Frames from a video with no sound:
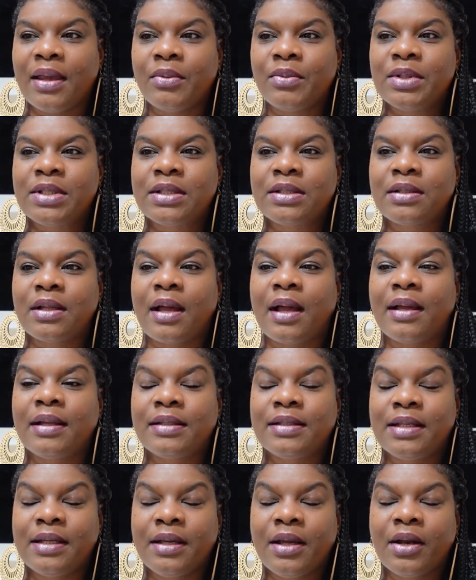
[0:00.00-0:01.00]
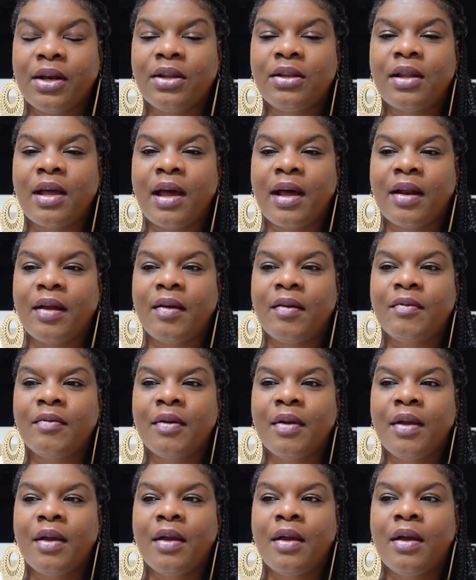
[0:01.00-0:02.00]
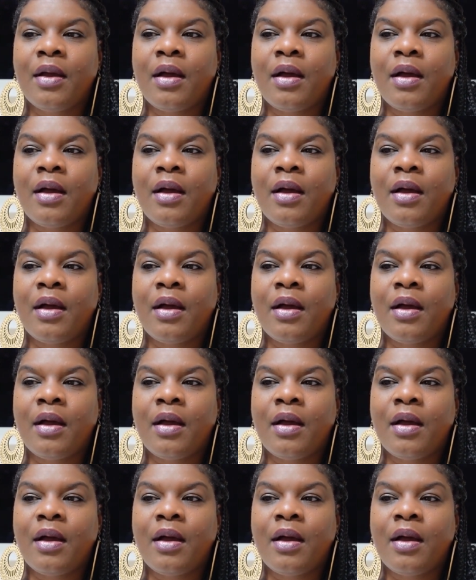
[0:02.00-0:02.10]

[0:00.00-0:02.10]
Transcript: I did get a lot of,